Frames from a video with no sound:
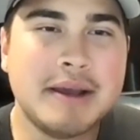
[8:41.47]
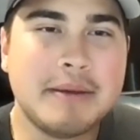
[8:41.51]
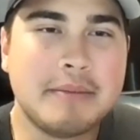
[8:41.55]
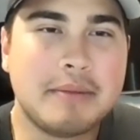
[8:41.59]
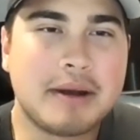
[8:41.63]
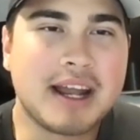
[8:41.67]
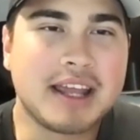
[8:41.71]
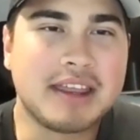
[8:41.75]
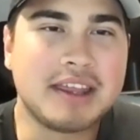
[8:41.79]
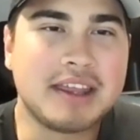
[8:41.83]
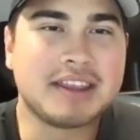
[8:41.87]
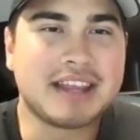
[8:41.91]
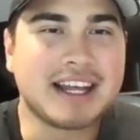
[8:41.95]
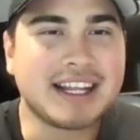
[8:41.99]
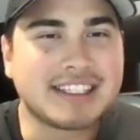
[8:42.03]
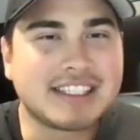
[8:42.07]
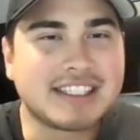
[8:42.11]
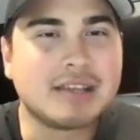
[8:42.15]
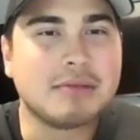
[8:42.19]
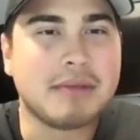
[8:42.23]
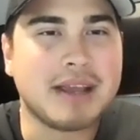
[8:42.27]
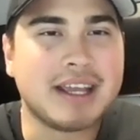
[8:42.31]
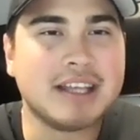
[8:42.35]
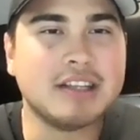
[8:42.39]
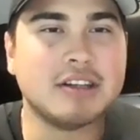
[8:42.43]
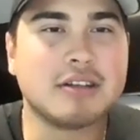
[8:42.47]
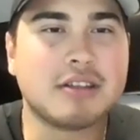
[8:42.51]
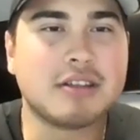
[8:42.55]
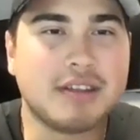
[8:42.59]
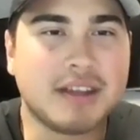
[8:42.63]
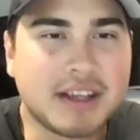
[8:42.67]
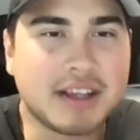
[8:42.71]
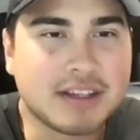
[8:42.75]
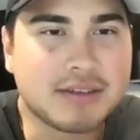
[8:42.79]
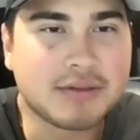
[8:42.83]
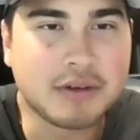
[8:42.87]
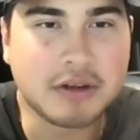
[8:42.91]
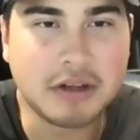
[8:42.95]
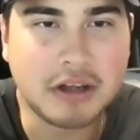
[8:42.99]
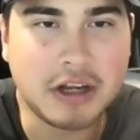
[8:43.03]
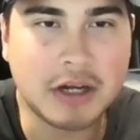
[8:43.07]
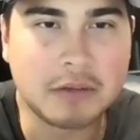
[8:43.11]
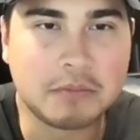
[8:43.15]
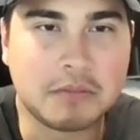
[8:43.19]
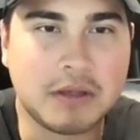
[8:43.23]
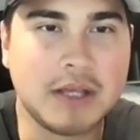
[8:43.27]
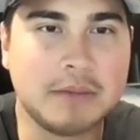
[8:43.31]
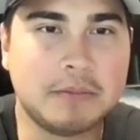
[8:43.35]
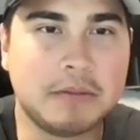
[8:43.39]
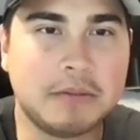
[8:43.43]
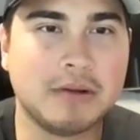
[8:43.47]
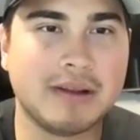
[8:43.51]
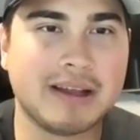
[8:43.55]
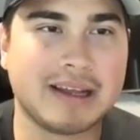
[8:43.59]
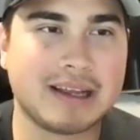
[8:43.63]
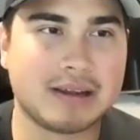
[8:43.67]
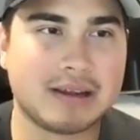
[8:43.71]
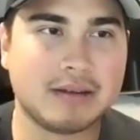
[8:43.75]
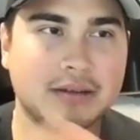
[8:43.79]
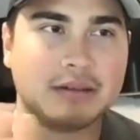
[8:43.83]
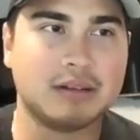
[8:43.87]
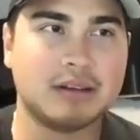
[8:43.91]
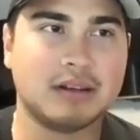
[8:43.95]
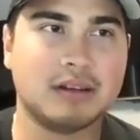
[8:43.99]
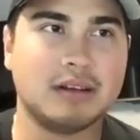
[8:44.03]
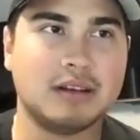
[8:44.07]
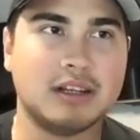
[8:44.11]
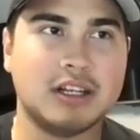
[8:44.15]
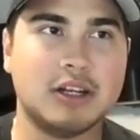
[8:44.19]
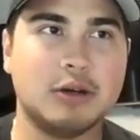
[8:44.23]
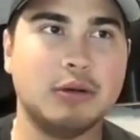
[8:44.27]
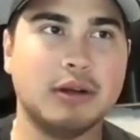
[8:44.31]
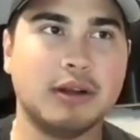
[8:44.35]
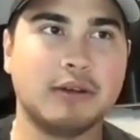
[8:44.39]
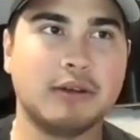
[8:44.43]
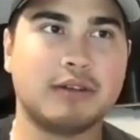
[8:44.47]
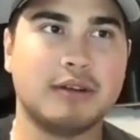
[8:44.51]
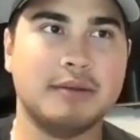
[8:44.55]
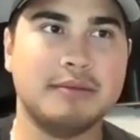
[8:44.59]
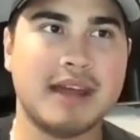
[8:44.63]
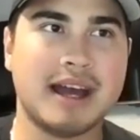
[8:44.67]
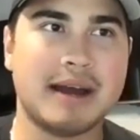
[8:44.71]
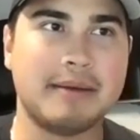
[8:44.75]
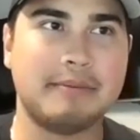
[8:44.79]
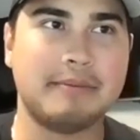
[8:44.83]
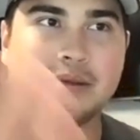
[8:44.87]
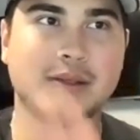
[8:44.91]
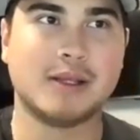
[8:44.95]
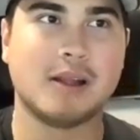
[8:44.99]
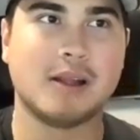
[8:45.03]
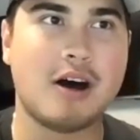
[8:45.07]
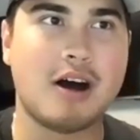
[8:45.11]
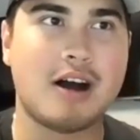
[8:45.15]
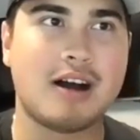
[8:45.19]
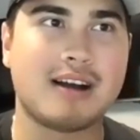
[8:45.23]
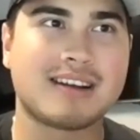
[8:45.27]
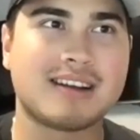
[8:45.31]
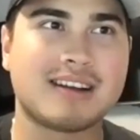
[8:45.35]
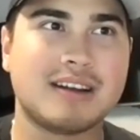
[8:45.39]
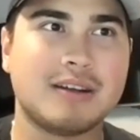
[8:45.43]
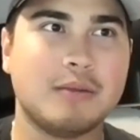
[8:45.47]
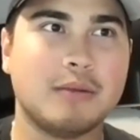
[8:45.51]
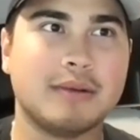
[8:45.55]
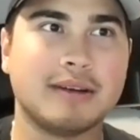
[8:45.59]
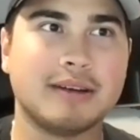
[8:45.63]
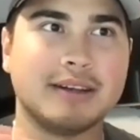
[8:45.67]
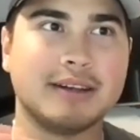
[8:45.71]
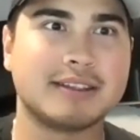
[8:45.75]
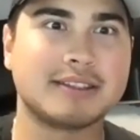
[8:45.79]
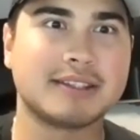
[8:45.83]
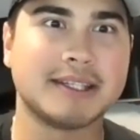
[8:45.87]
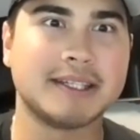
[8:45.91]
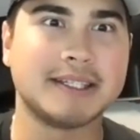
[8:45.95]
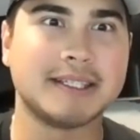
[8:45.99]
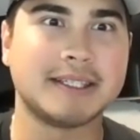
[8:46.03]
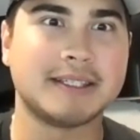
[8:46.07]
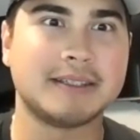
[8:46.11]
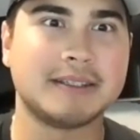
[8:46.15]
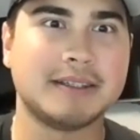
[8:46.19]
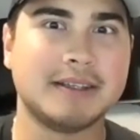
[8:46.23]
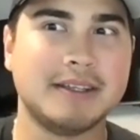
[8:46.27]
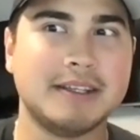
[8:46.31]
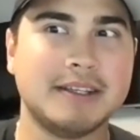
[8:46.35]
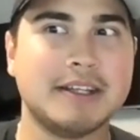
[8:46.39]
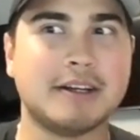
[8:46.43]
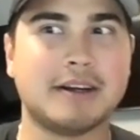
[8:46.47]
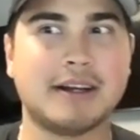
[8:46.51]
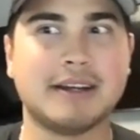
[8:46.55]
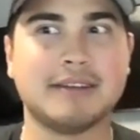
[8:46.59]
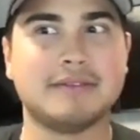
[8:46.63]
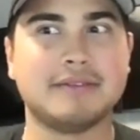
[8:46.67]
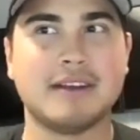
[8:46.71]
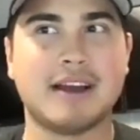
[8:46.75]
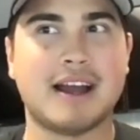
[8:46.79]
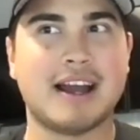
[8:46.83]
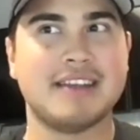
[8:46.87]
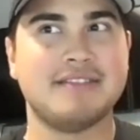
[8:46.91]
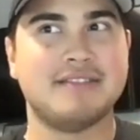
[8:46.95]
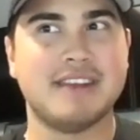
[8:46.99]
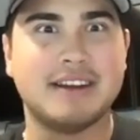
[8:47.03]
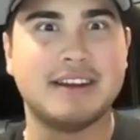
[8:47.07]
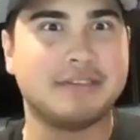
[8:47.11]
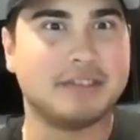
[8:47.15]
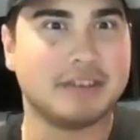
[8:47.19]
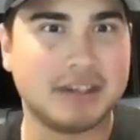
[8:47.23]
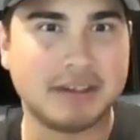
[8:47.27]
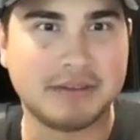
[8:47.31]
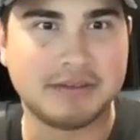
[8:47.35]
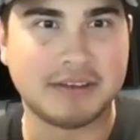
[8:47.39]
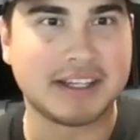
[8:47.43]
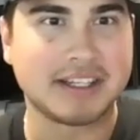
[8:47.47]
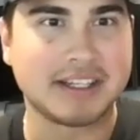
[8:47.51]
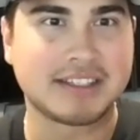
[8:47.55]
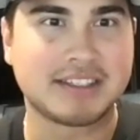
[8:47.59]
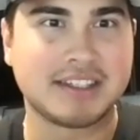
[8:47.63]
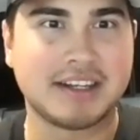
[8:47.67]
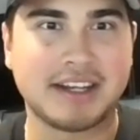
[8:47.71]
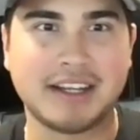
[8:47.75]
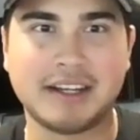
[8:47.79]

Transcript: But I think that's the major thing, is for a lot of people, like going from that block where it's like, you know, I've never invested.